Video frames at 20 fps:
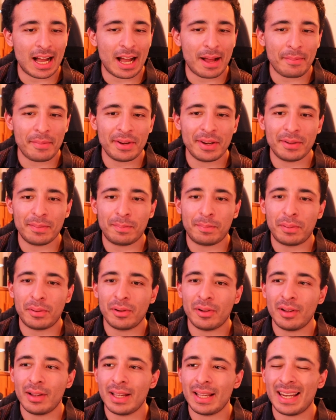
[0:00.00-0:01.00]
I'm gonna
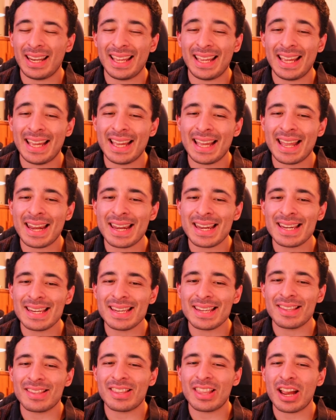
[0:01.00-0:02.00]
put
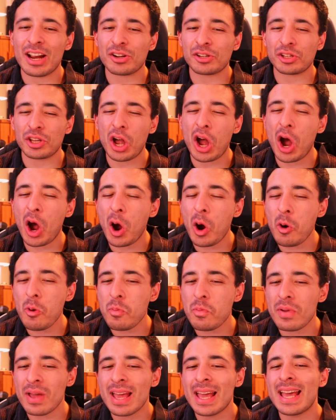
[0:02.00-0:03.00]
in There's
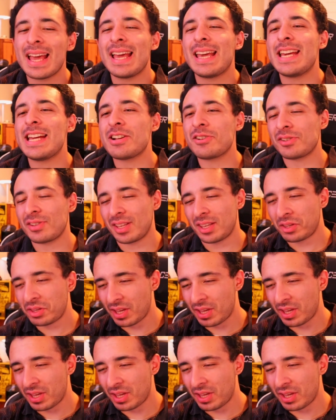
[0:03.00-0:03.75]
Hope. Here's the